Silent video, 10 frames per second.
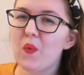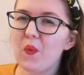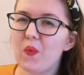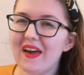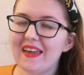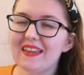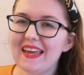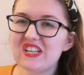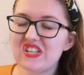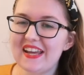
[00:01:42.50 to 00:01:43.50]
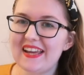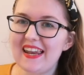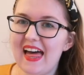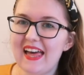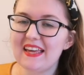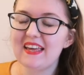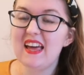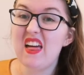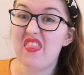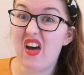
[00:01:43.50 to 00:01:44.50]
will she like
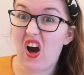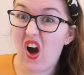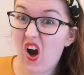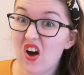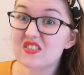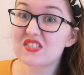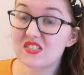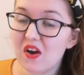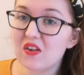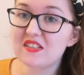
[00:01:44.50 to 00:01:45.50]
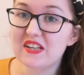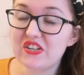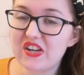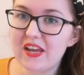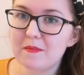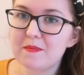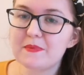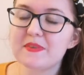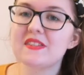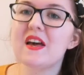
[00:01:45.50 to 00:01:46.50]
the hot salty
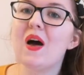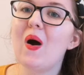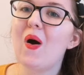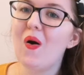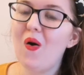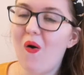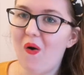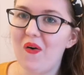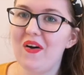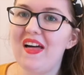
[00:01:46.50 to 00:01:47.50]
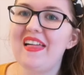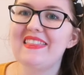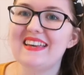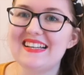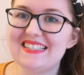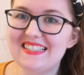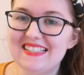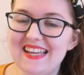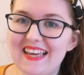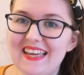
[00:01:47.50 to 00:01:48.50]
chips or the
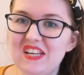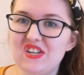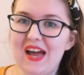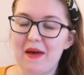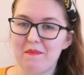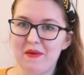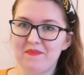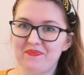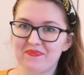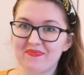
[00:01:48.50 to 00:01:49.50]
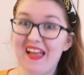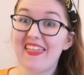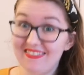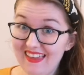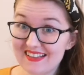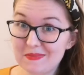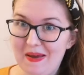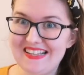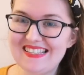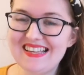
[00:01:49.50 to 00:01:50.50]
sticky jam? That's
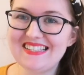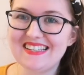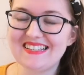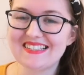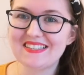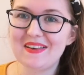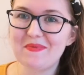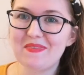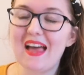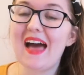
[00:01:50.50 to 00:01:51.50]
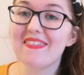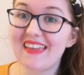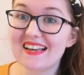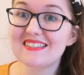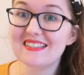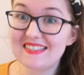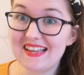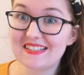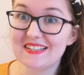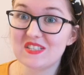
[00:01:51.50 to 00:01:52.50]
my sentence, and that's the
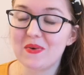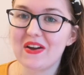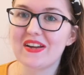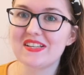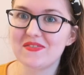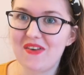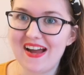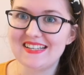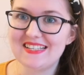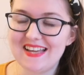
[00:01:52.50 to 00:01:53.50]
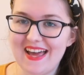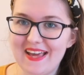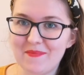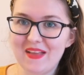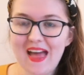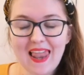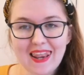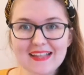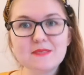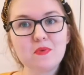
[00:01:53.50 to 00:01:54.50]
sentence we're going to write today.
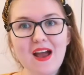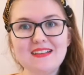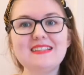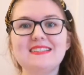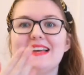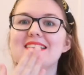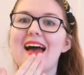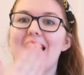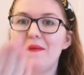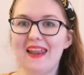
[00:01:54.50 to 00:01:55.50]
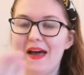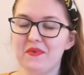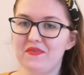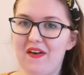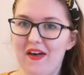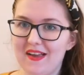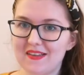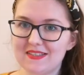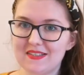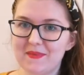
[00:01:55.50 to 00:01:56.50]
Let's practice it out loud
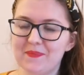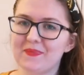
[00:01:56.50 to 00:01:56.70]
first.